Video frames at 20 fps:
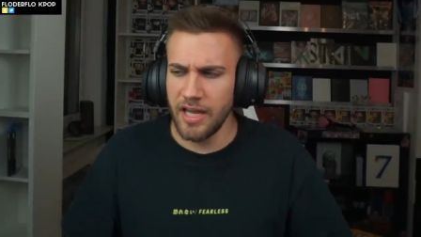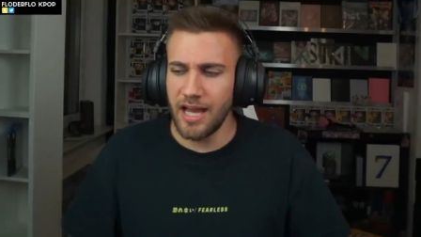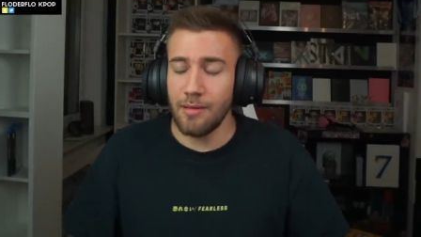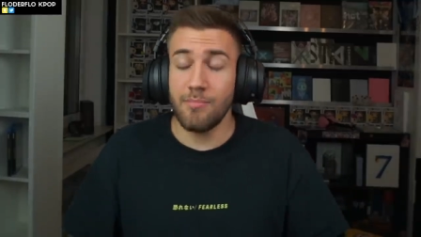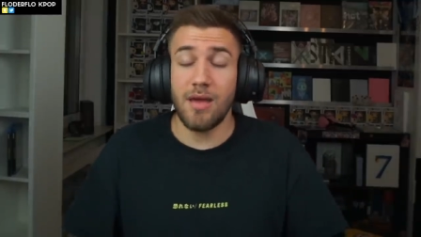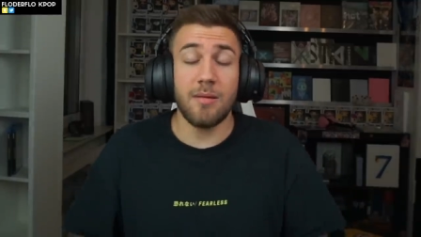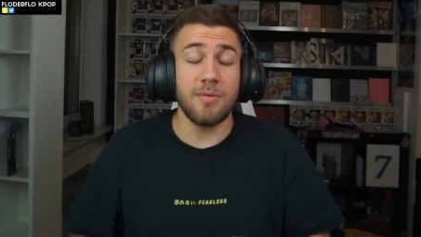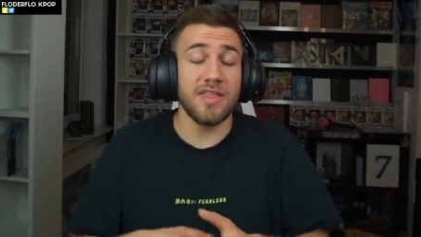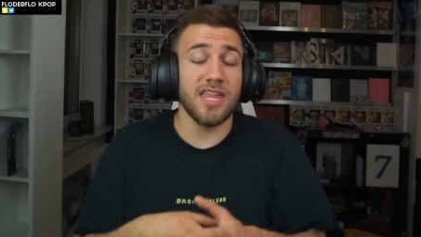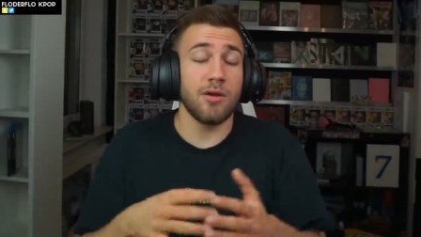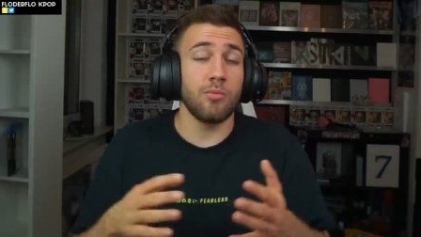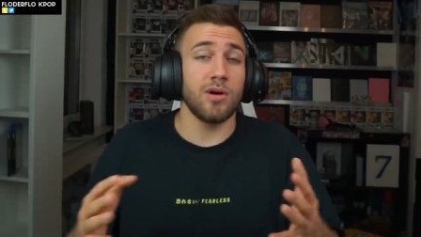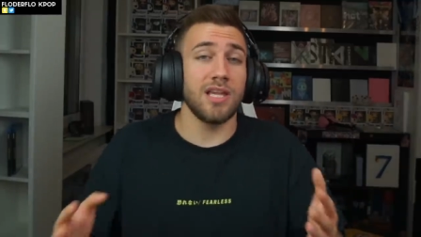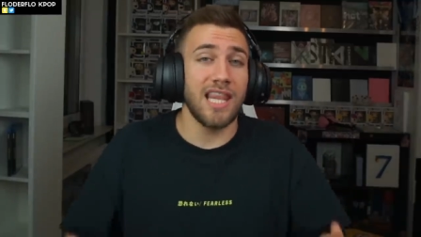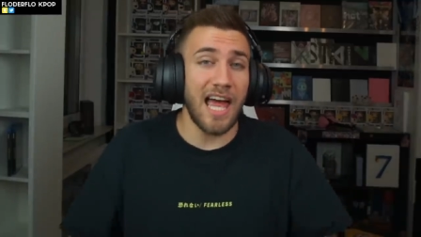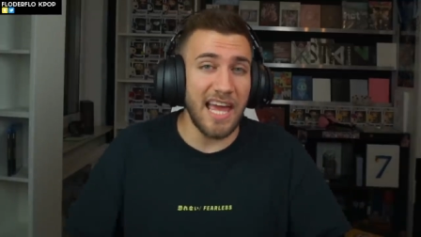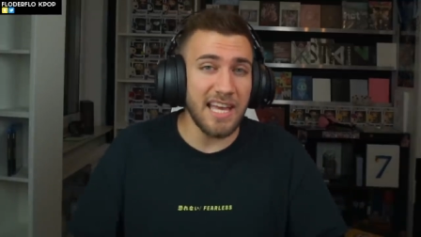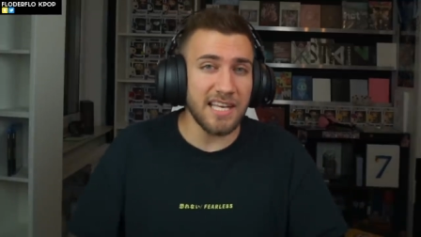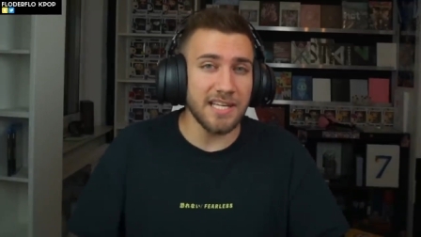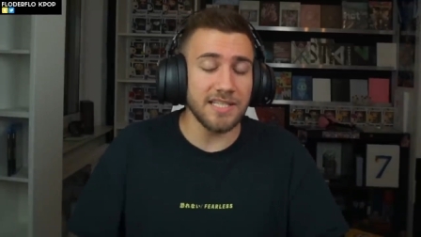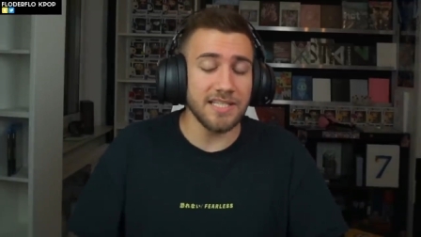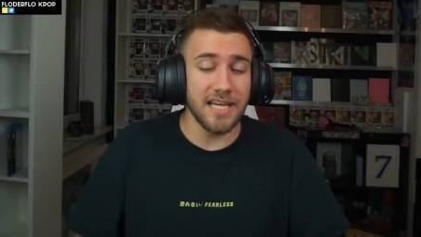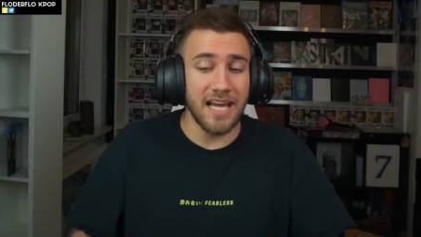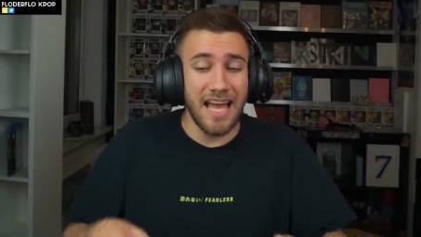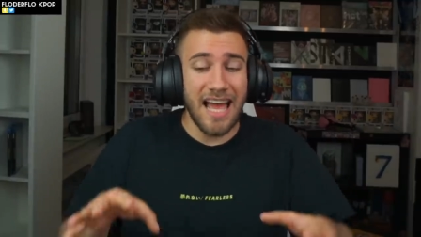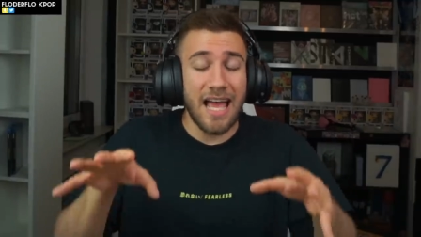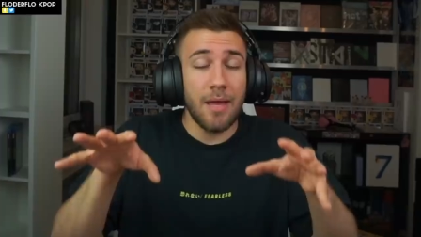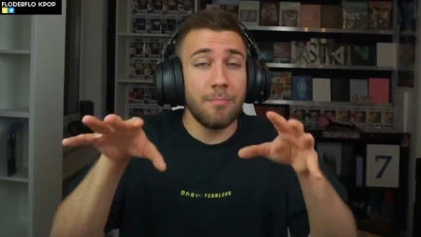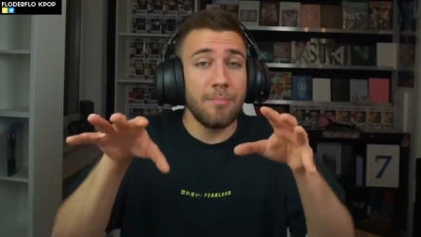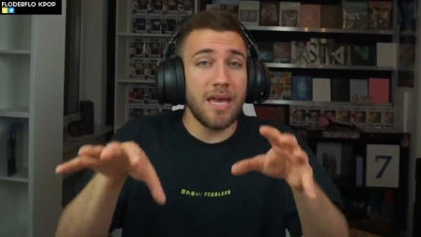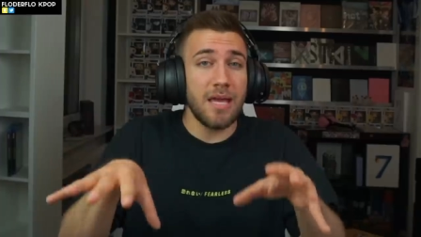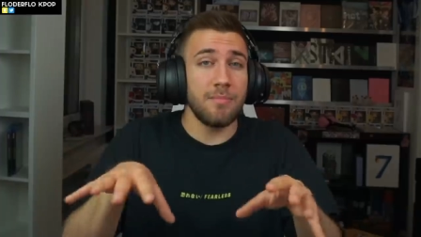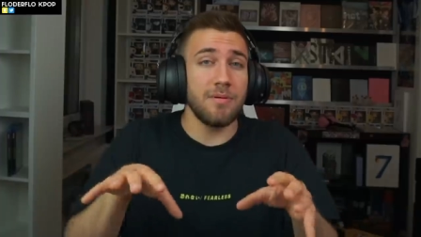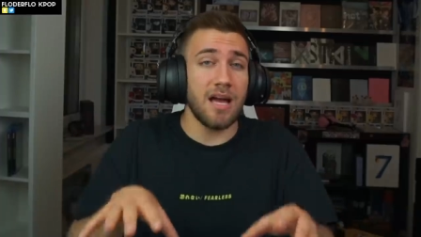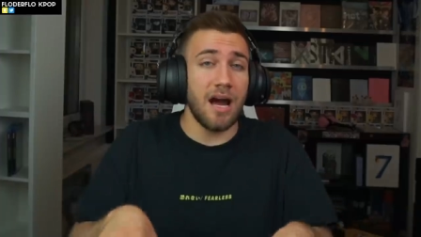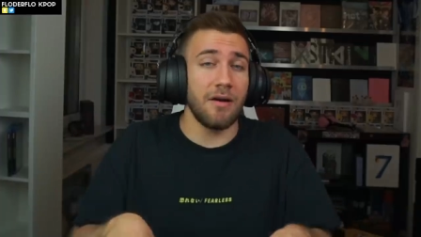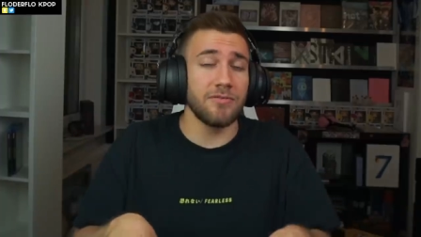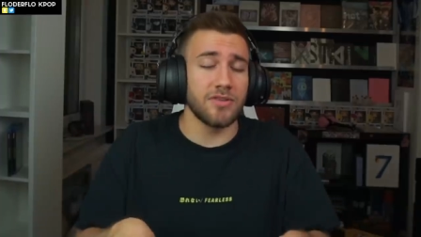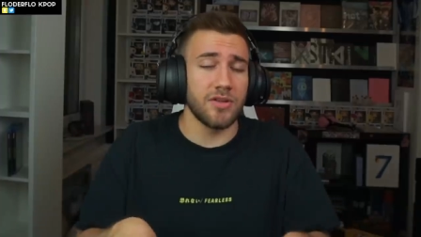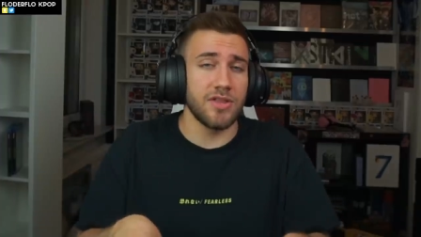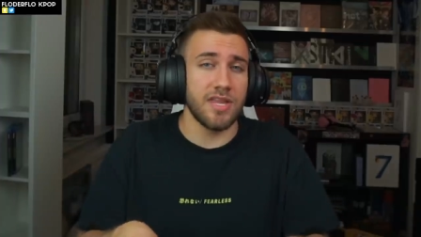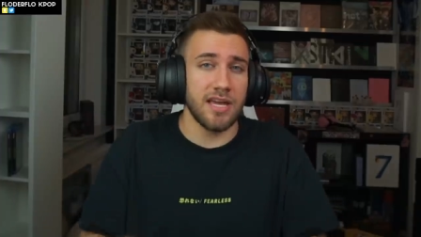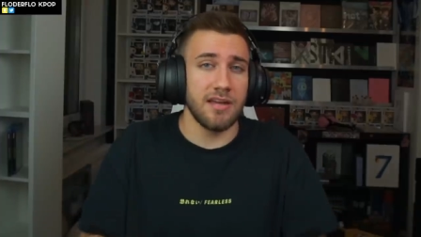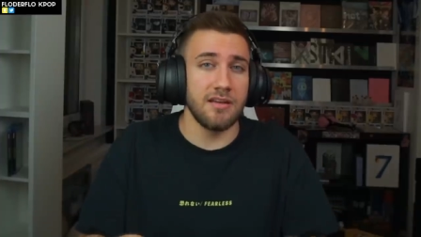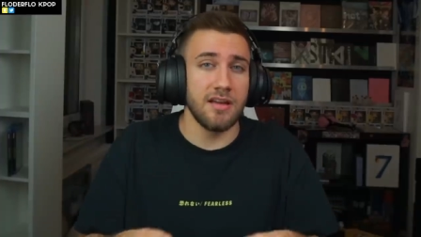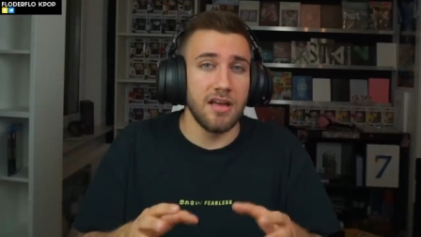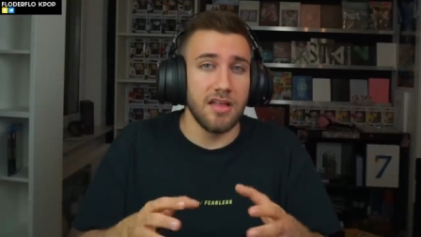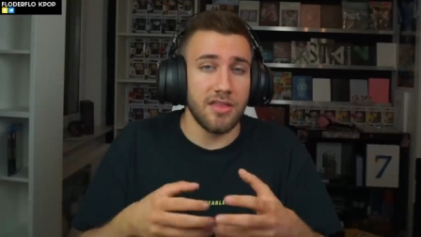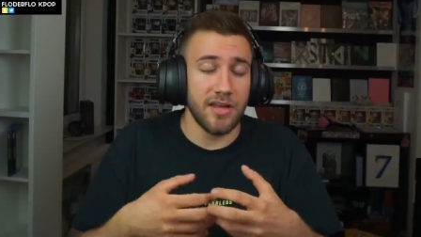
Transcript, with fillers: and maybe they will like it, and maybe after they